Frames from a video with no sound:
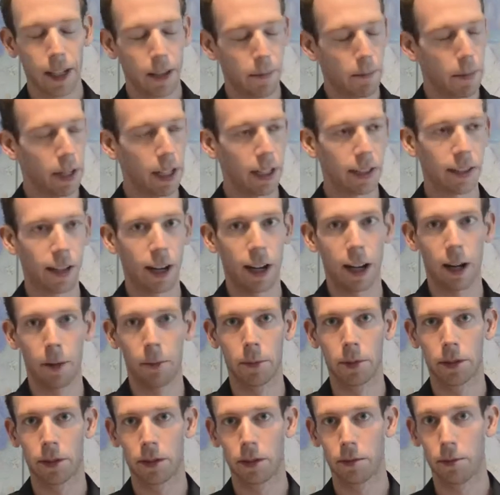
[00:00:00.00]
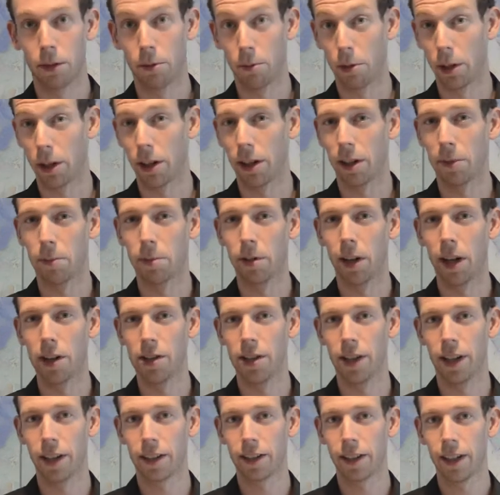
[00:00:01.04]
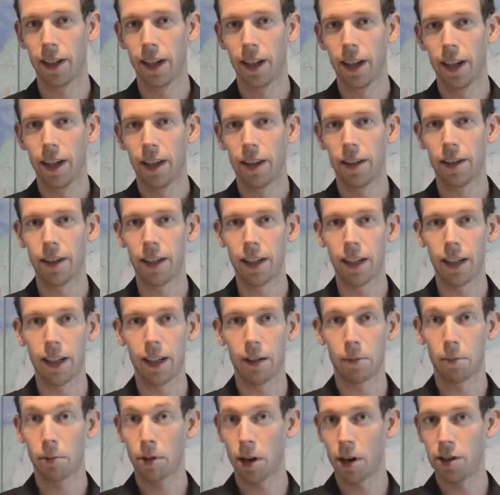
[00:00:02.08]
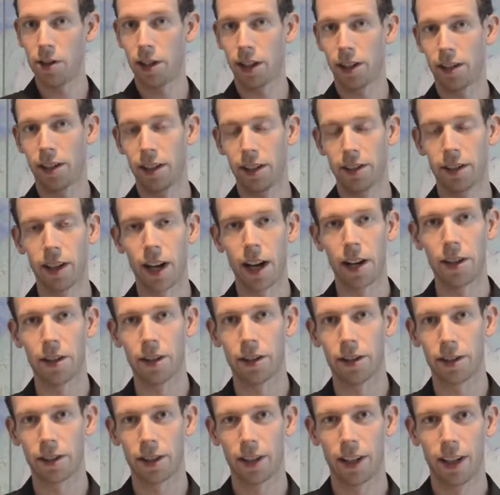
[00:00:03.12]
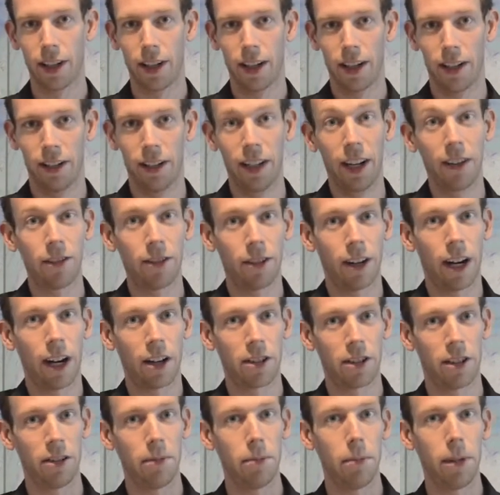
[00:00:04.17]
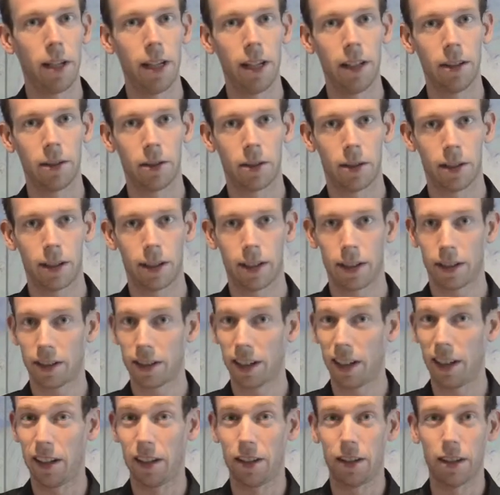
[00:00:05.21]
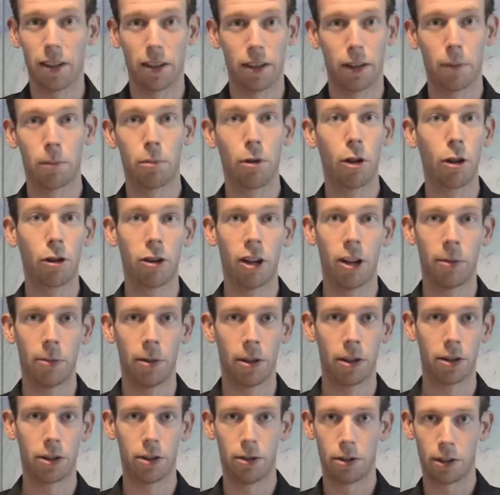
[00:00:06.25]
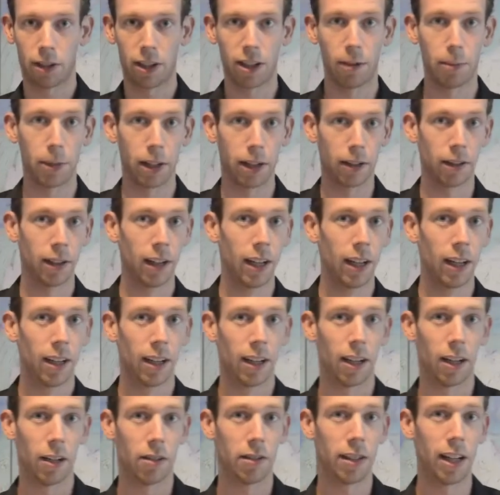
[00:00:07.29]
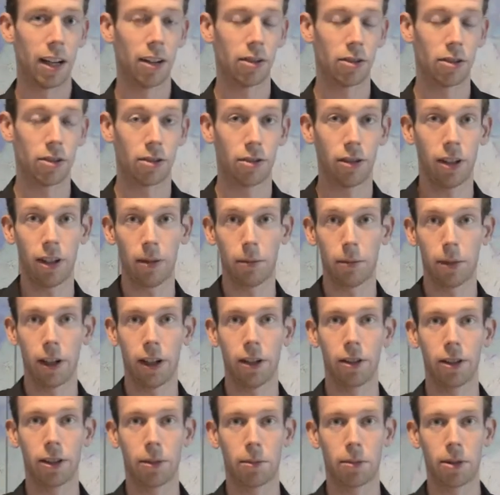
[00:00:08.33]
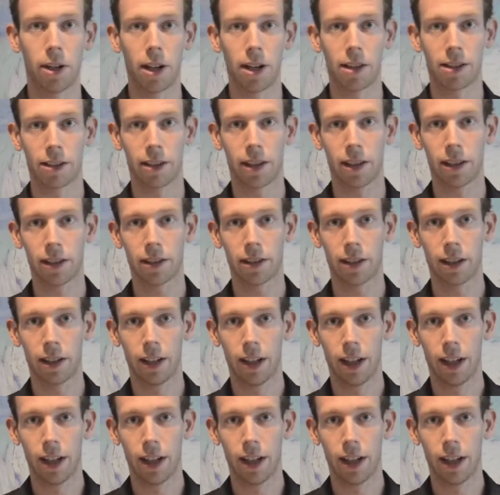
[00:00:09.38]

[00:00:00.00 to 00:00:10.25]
Many times, when working on a project, the project designers never actually meet, say, the programmers who are coming downstream later in the process.